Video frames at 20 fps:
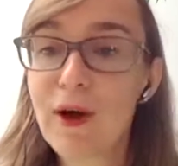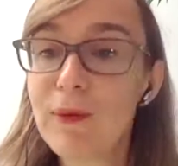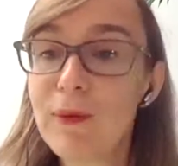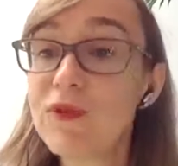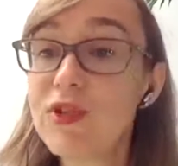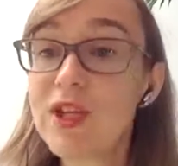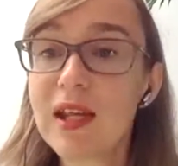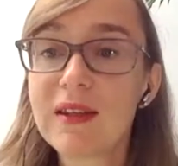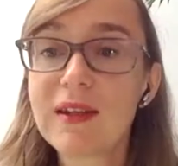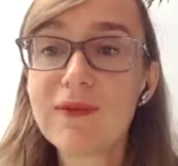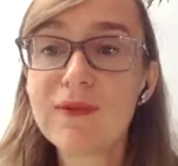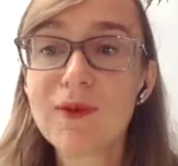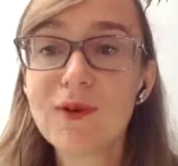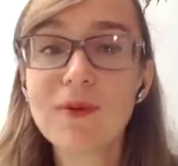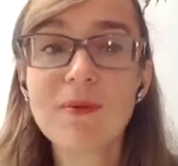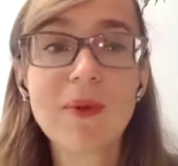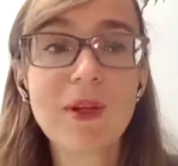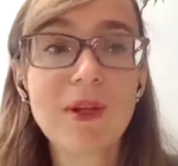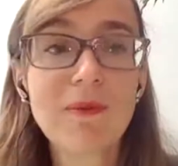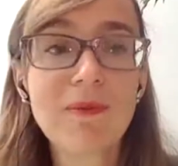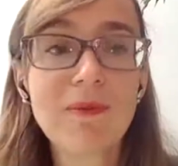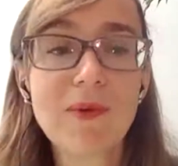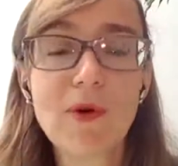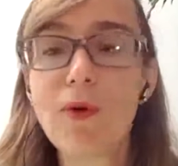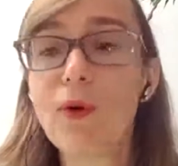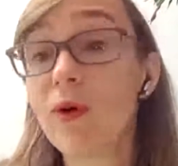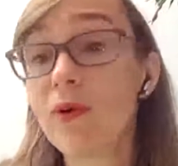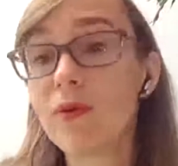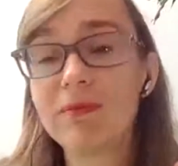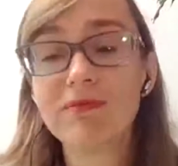Jennifer, maybe,
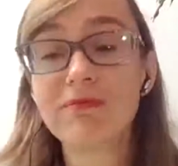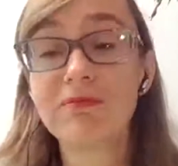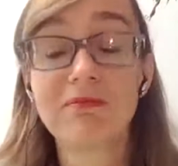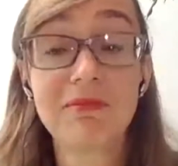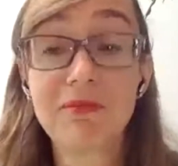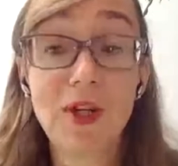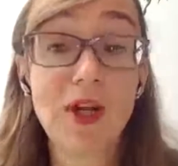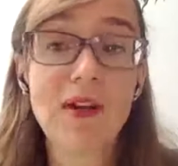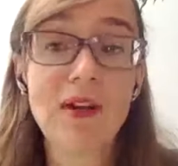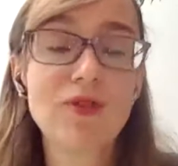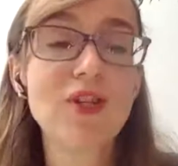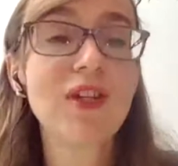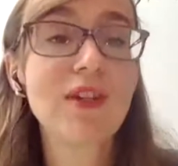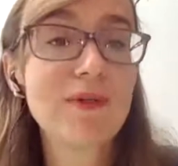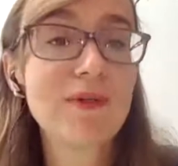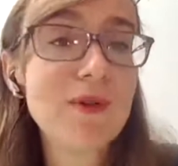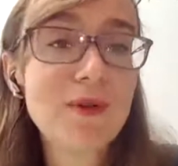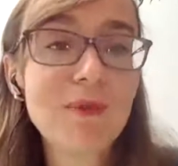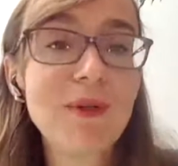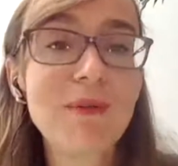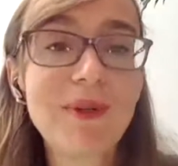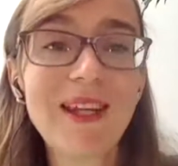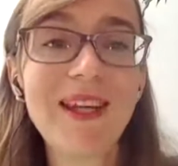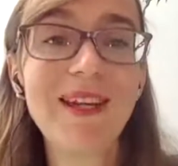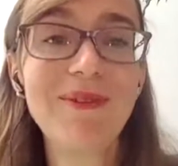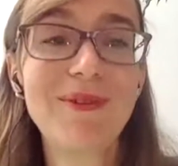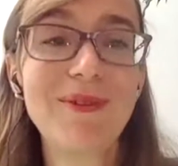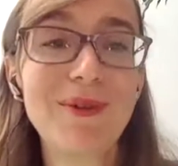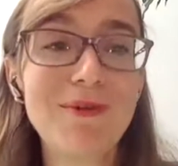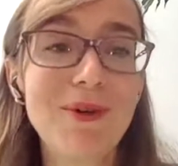Jennifer, maybe
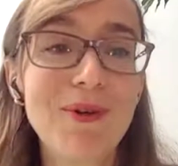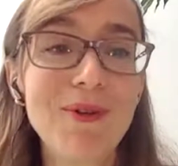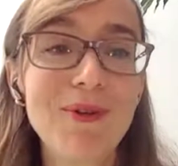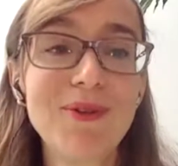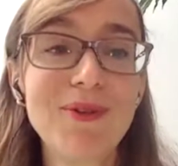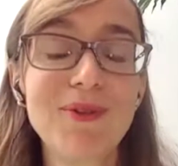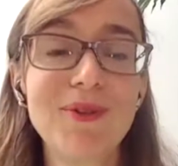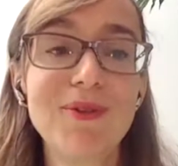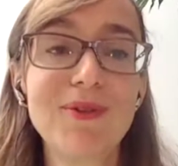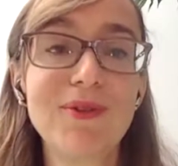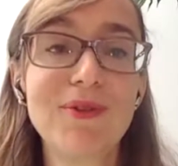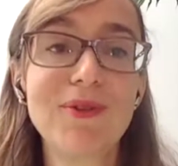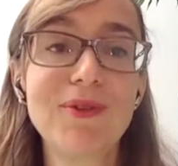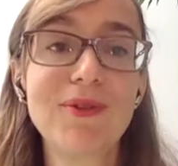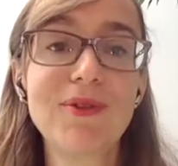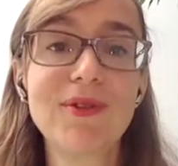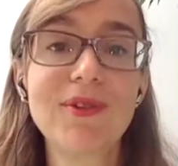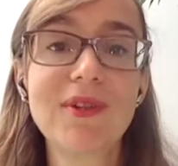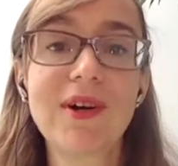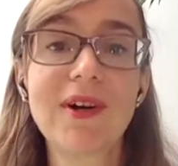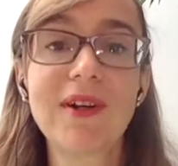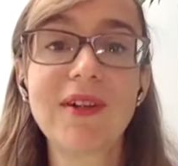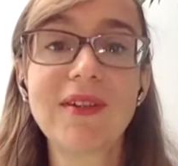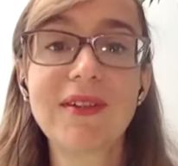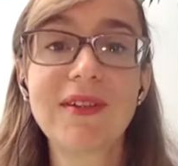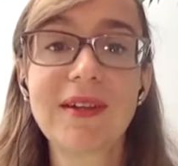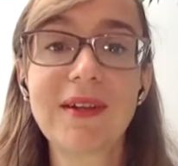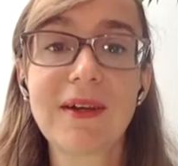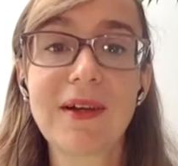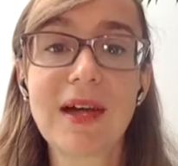if you want to start
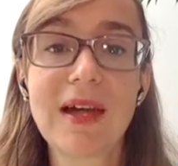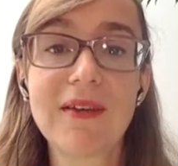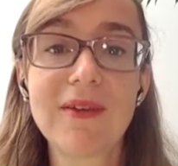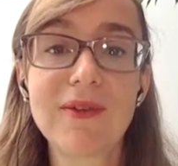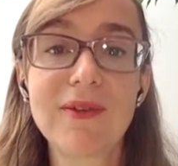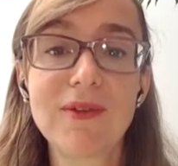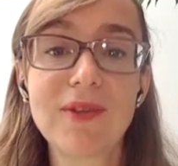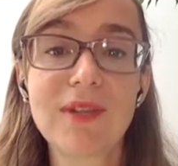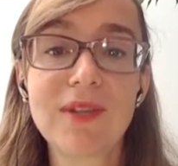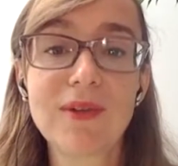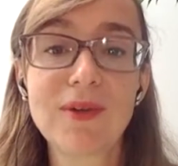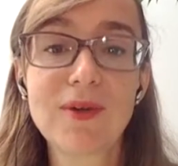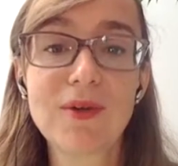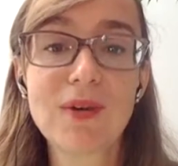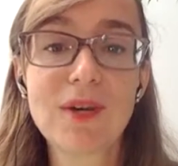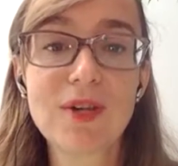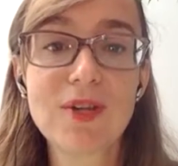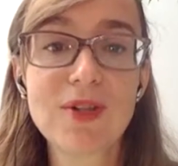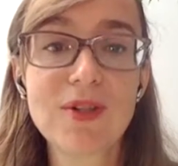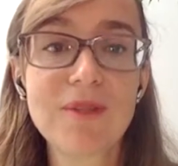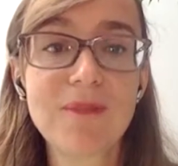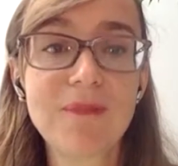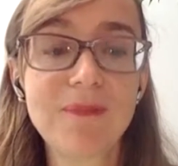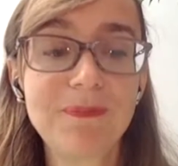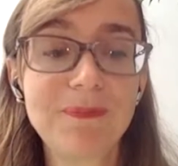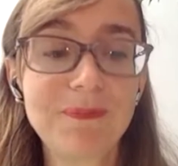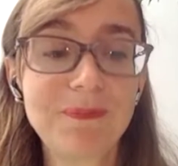answering the question.